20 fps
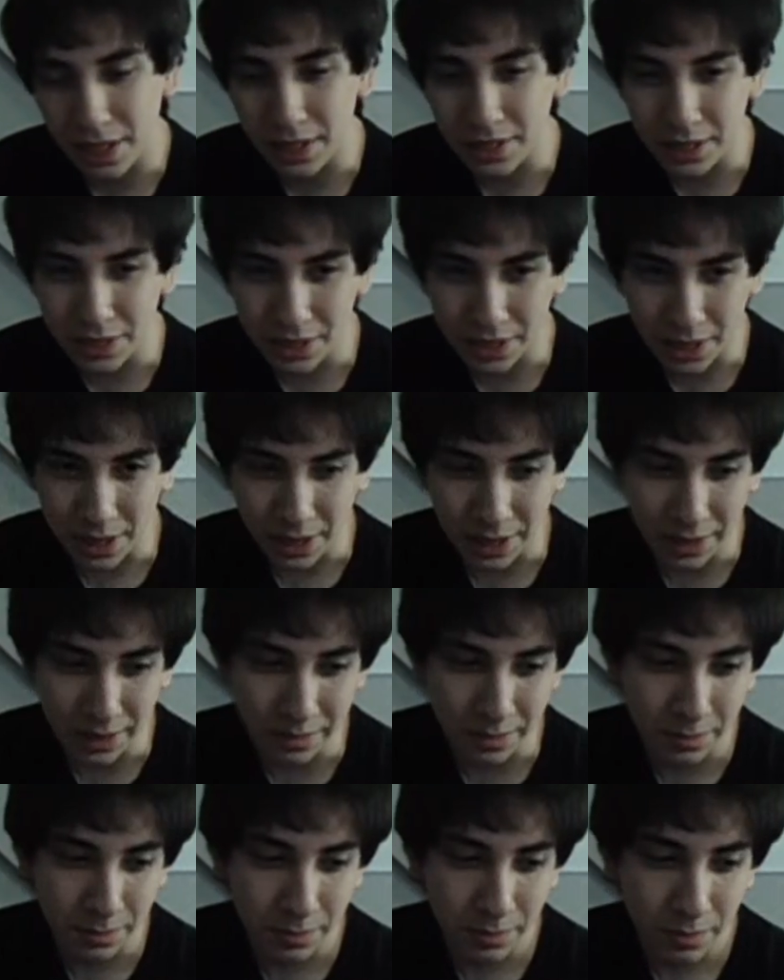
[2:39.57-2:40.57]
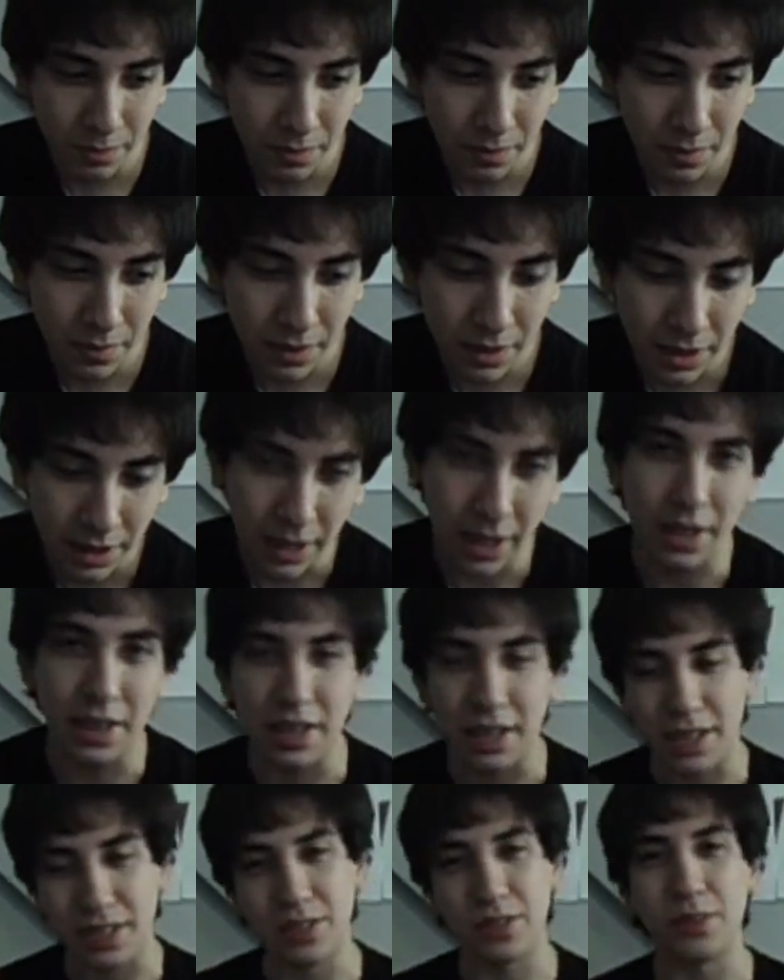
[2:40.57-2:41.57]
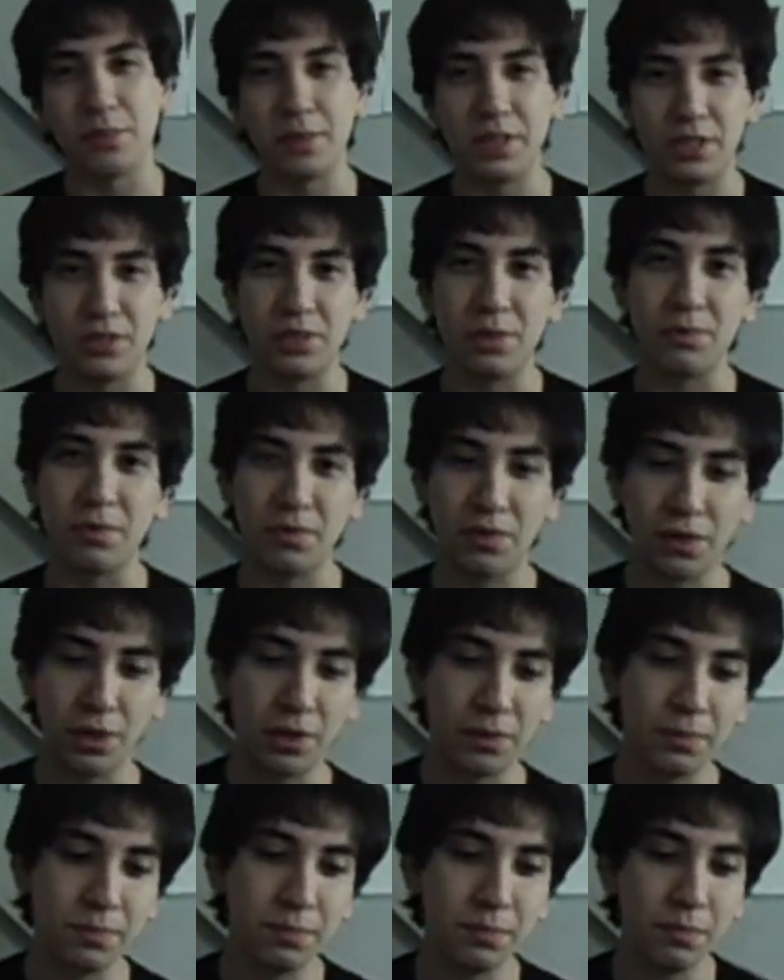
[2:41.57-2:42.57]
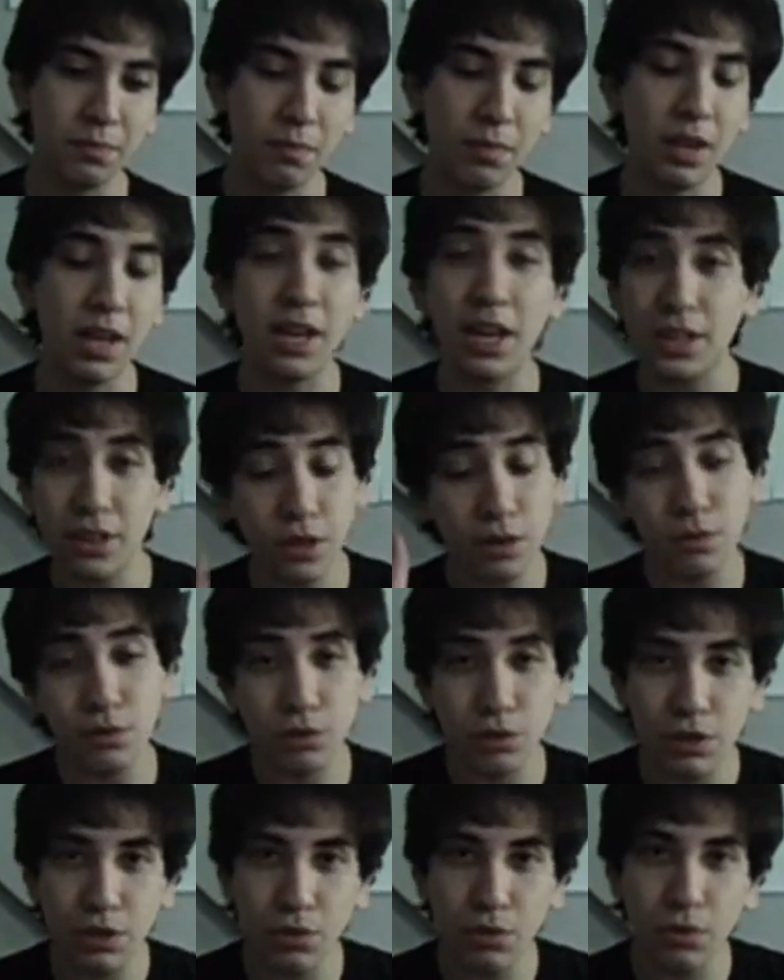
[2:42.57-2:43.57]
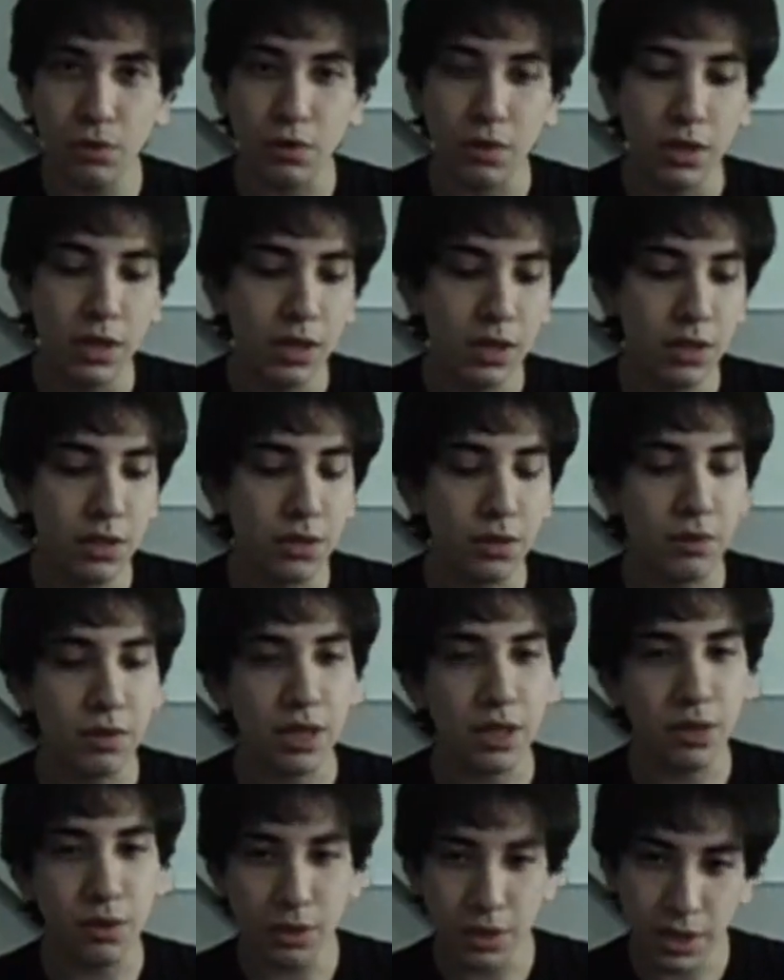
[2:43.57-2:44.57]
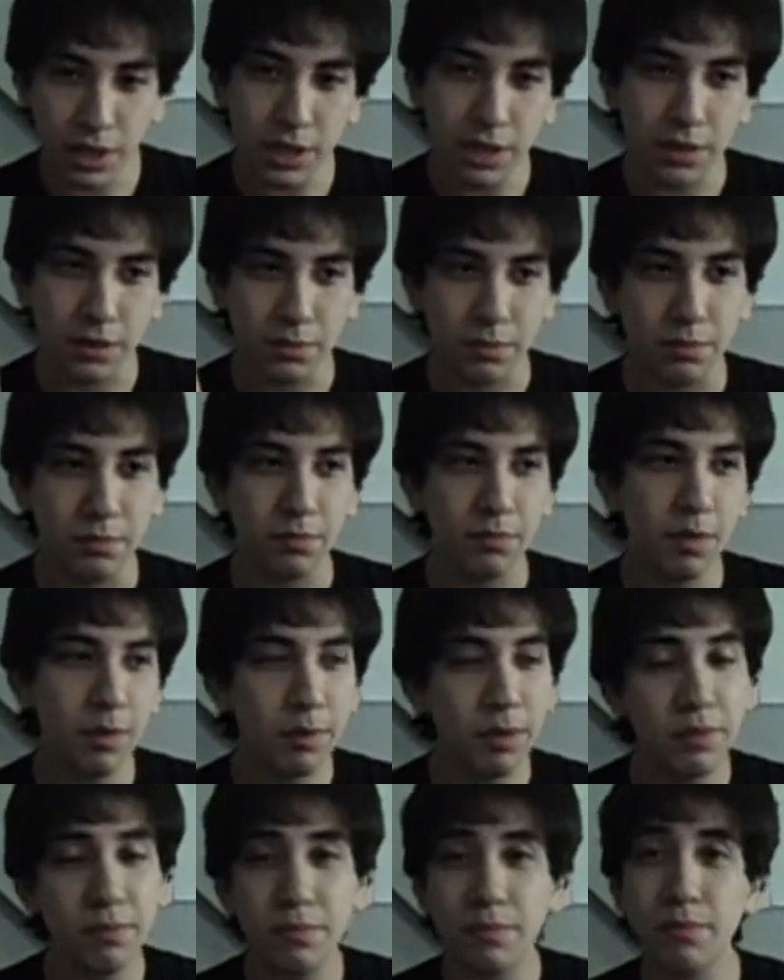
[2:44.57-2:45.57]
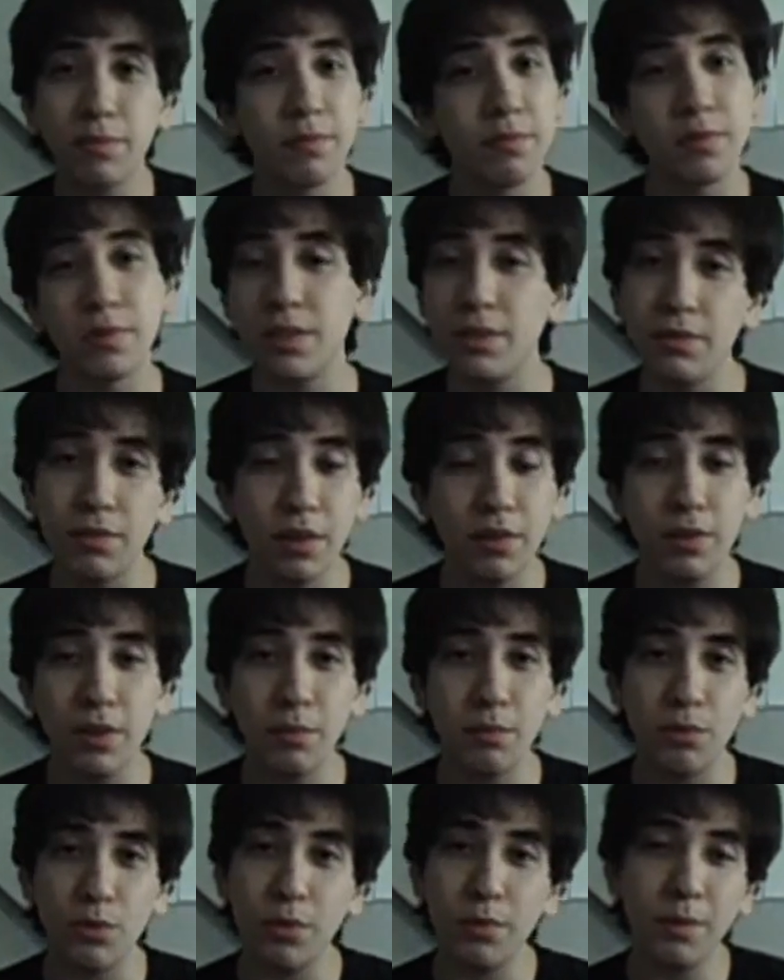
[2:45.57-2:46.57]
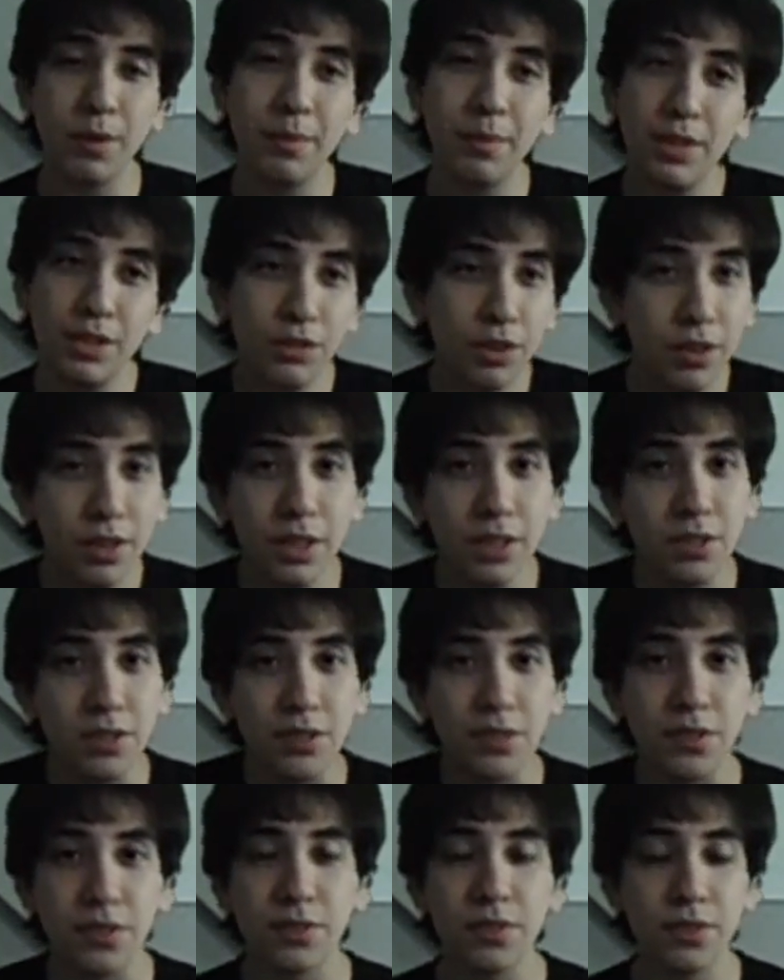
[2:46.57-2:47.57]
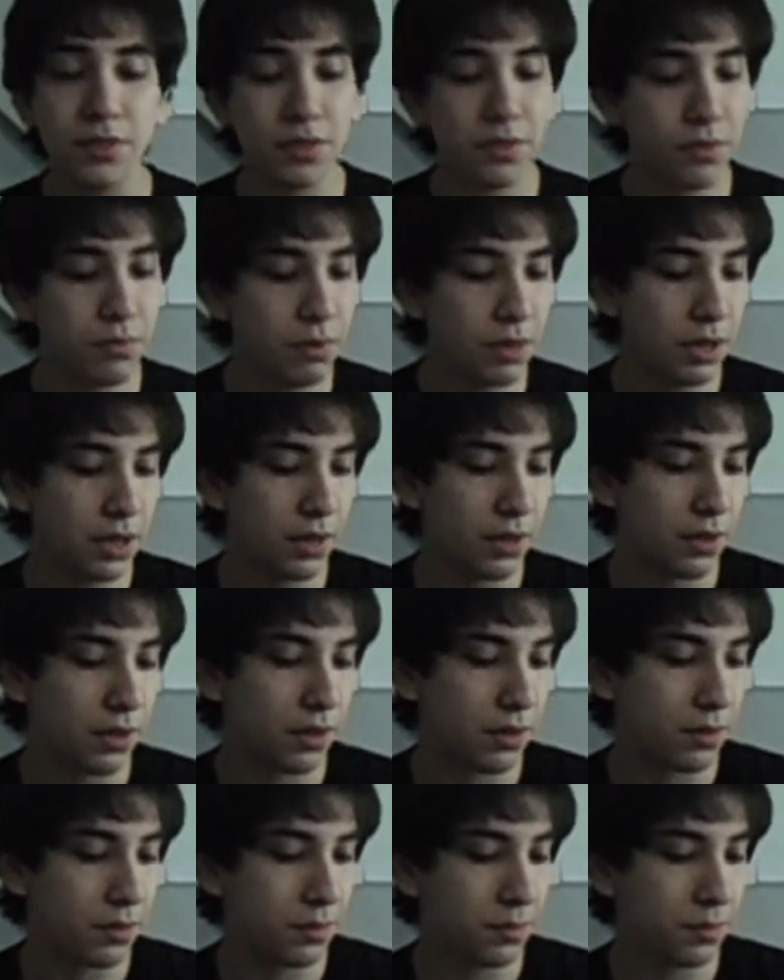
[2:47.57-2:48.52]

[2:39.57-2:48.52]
design that like I saw in my dream of her, and I thought it was really cool. So I was like, oh yeah, maybe if you ever get bored, maybe try this because this is what I thought.